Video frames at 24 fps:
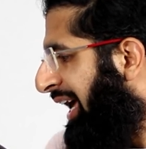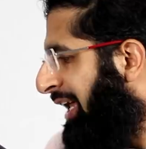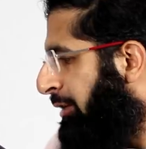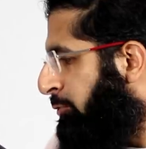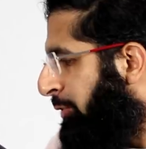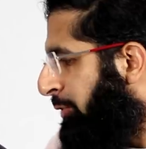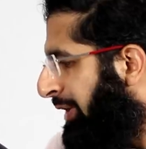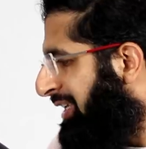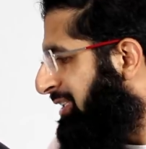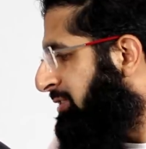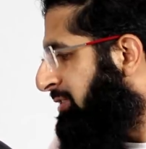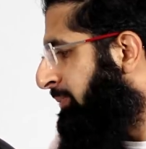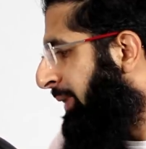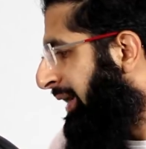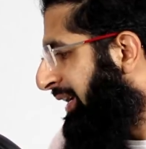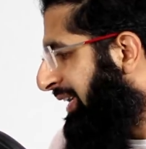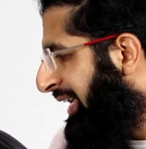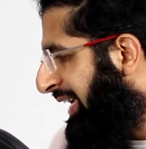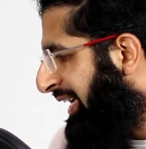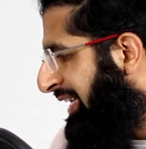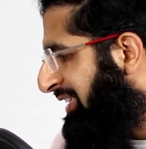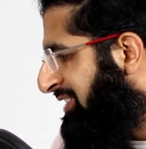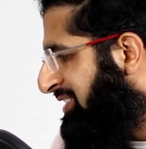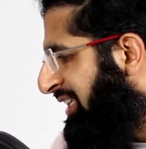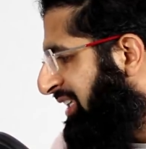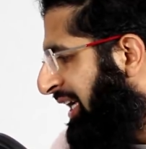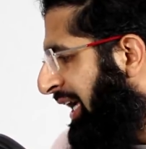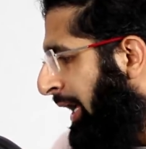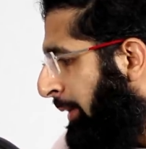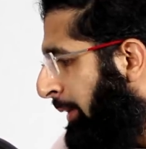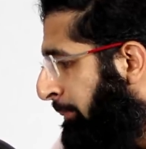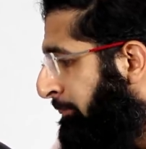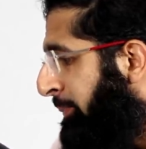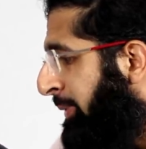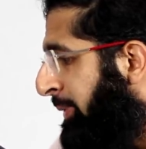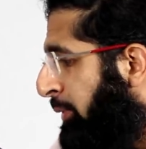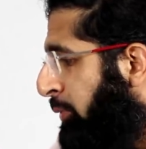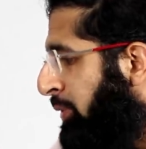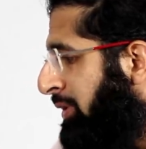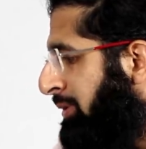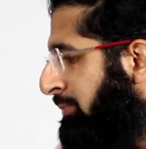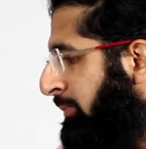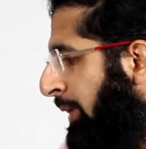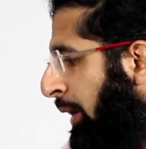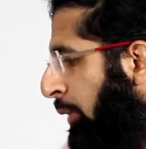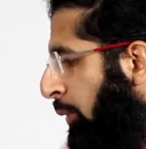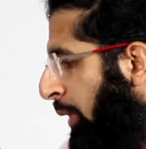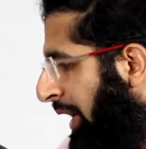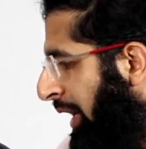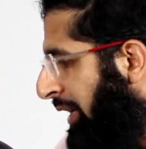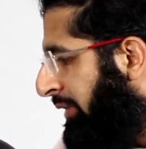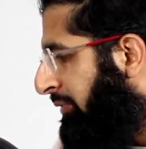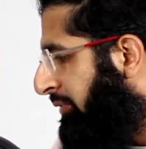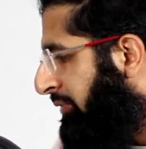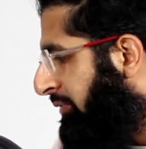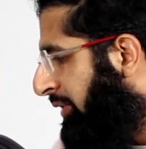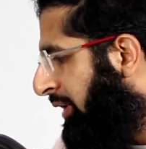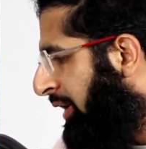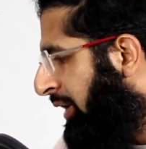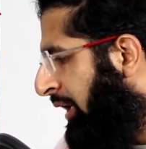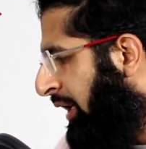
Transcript: and raise my kids and be with my wife.